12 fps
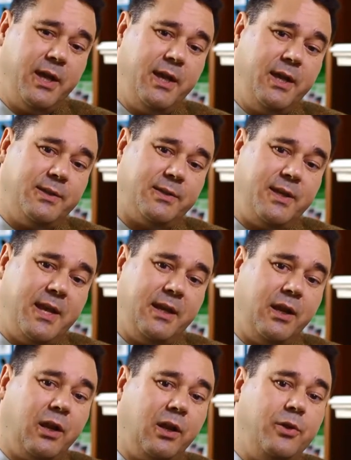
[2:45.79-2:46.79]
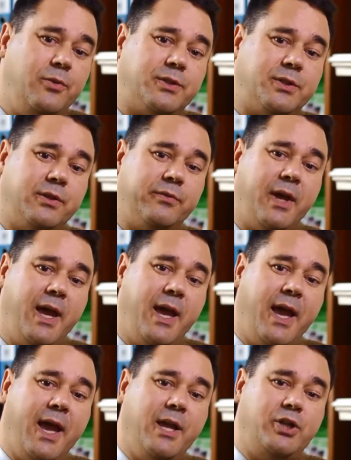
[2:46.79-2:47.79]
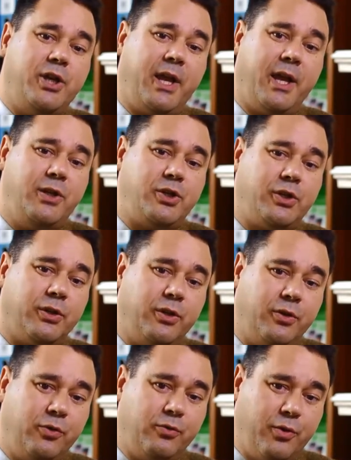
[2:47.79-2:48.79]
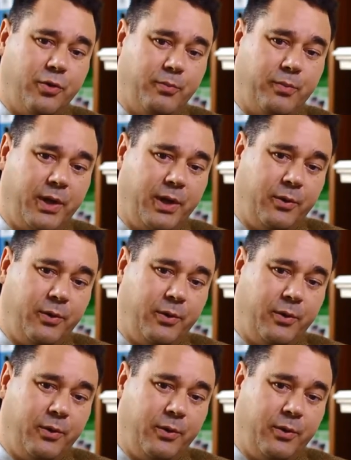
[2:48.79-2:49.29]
is the Inclusive Education Group,